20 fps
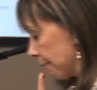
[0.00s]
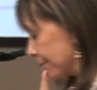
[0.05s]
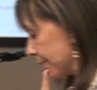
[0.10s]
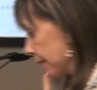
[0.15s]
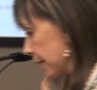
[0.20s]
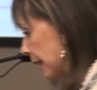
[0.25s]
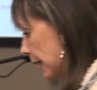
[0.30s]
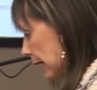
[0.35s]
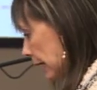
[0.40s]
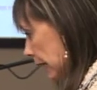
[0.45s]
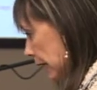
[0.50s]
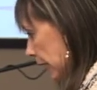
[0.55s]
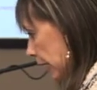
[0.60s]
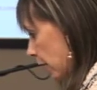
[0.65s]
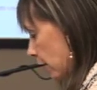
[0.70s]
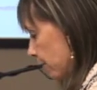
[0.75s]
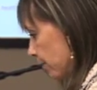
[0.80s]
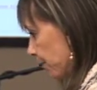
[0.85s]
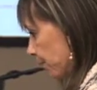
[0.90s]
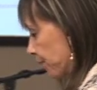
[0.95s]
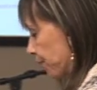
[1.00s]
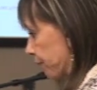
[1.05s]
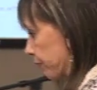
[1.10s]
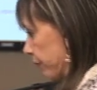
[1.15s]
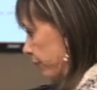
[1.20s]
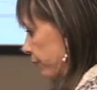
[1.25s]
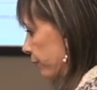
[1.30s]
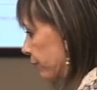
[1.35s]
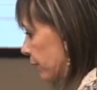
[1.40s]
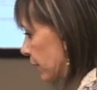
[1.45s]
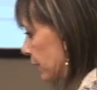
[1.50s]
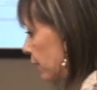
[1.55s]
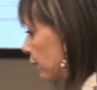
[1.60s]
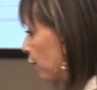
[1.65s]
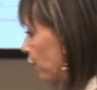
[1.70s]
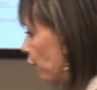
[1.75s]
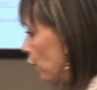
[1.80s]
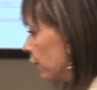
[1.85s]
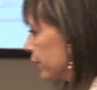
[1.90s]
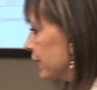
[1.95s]
The, the
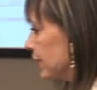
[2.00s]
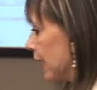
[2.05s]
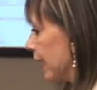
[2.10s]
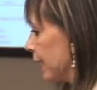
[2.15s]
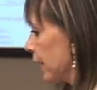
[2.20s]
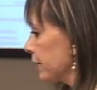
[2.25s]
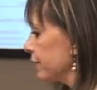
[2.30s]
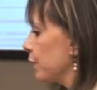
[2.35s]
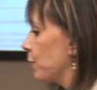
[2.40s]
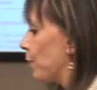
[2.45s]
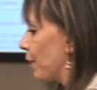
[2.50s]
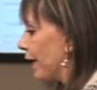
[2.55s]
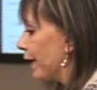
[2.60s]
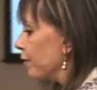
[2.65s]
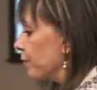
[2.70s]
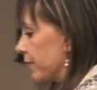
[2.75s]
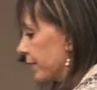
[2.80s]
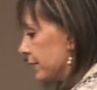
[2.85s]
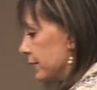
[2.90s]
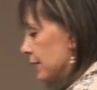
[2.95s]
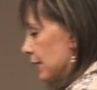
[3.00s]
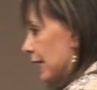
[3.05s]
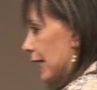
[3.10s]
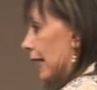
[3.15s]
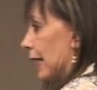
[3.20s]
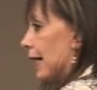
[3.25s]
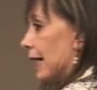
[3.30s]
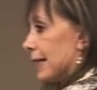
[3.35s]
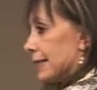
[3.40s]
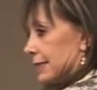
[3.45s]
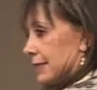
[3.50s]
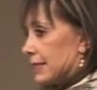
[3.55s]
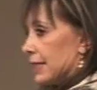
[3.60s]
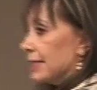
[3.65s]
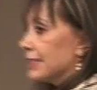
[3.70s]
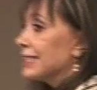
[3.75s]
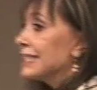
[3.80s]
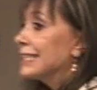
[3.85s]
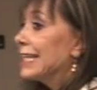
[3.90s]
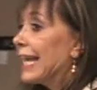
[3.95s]
Florida Health Department had
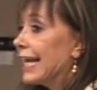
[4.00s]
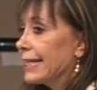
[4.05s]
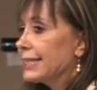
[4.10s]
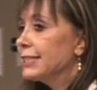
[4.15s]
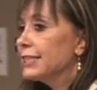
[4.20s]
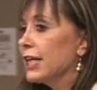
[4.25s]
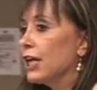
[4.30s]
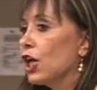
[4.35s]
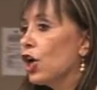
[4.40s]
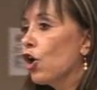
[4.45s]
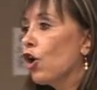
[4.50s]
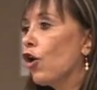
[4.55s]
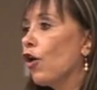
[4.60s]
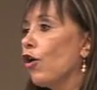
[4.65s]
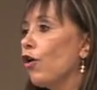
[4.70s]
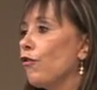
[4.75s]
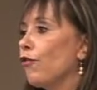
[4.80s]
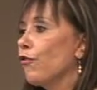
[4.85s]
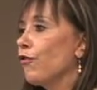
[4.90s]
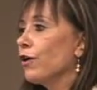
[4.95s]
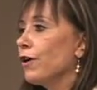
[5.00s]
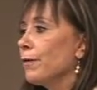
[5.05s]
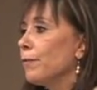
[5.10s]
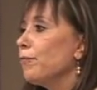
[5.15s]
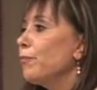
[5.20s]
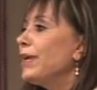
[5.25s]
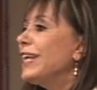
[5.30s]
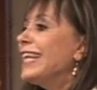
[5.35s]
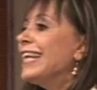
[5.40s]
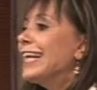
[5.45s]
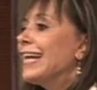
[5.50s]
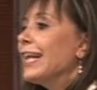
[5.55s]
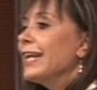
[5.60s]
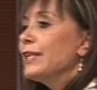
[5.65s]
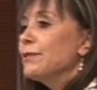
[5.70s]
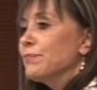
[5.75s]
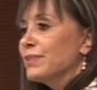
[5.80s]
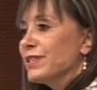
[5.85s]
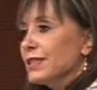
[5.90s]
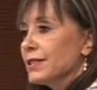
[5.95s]
a set of mini
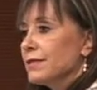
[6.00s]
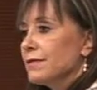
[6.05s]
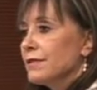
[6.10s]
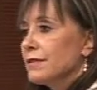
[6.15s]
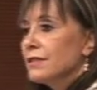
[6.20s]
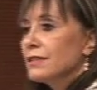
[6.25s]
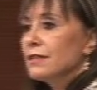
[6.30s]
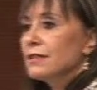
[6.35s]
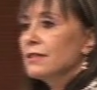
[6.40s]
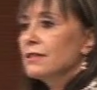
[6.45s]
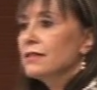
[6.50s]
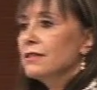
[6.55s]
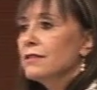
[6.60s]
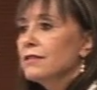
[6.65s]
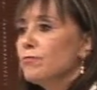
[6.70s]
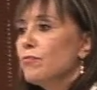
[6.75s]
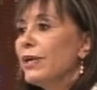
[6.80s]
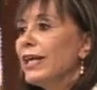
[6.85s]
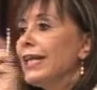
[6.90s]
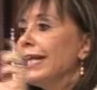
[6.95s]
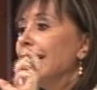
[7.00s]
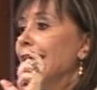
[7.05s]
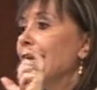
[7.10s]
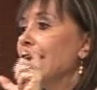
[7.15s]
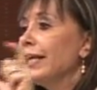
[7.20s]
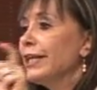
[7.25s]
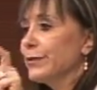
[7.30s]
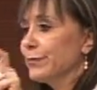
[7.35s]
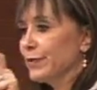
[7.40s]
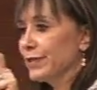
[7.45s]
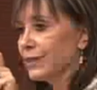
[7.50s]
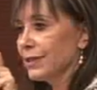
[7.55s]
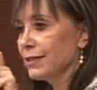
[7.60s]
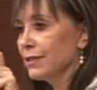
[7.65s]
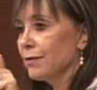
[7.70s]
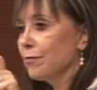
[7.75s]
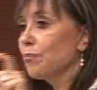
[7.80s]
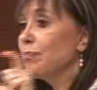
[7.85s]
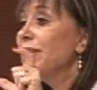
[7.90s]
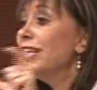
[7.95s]
clips, mini clips,
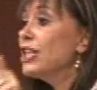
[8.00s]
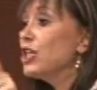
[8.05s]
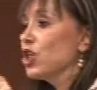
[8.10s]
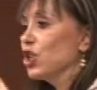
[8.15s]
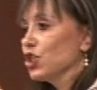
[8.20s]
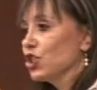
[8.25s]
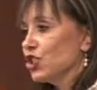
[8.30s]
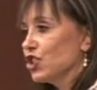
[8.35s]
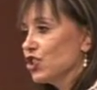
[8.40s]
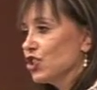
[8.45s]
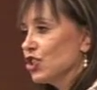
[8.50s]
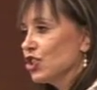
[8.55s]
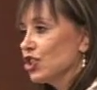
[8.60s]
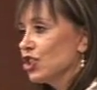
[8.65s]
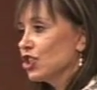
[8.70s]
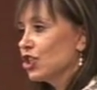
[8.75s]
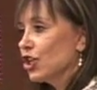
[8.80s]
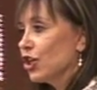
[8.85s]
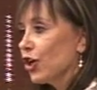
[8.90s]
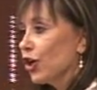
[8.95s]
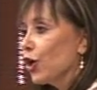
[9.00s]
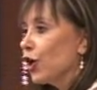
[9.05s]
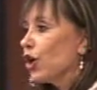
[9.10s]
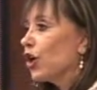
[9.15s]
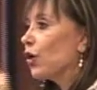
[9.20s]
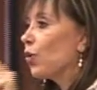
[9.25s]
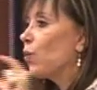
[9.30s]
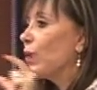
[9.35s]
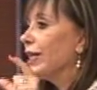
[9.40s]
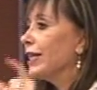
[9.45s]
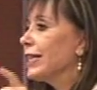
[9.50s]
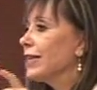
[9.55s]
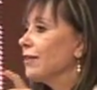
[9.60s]
videos with